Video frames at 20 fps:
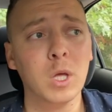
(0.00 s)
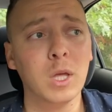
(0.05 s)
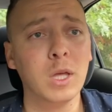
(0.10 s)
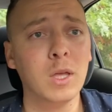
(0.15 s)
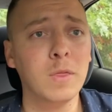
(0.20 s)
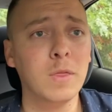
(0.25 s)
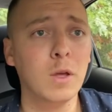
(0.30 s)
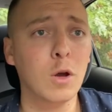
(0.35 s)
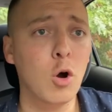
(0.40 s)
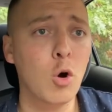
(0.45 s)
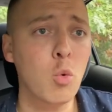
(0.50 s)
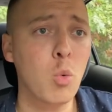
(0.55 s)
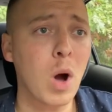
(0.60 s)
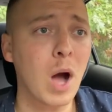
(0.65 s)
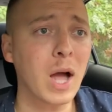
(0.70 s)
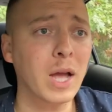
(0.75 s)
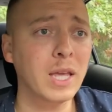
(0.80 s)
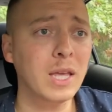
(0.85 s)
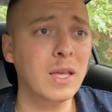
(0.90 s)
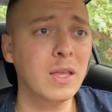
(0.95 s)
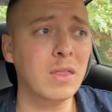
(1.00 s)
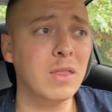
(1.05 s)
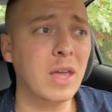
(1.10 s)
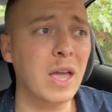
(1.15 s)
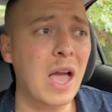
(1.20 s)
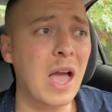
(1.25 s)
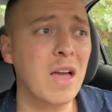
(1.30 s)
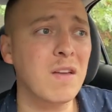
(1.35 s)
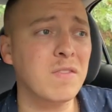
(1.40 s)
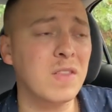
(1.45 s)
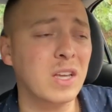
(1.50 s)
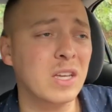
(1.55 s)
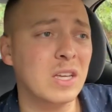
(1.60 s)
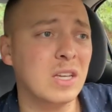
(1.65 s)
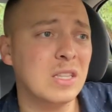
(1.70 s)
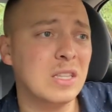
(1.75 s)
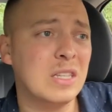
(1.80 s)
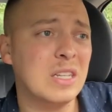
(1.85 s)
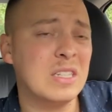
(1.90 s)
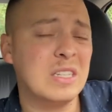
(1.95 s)
in Hawaii, they have like
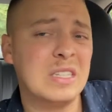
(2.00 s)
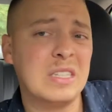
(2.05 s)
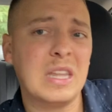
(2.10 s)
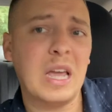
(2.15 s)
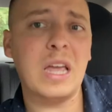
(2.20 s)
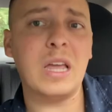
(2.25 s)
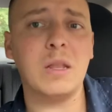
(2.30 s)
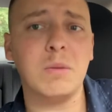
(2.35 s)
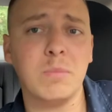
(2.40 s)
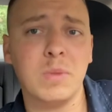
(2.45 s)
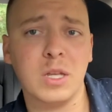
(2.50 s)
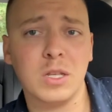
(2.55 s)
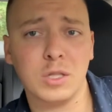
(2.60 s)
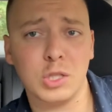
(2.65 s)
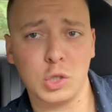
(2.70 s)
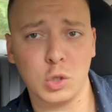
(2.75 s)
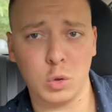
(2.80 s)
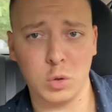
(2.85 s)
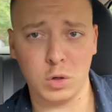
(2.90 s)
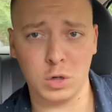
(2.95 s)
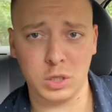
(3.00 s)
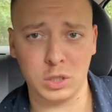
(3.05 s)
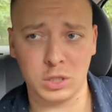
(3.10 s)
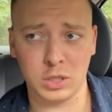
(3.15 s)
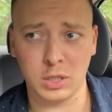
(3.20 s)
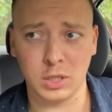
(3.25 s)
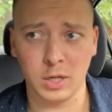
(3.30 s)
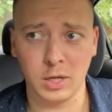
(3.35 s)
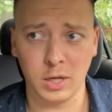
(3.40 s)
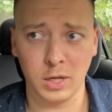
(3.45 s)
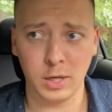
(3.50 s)
a disdainment towards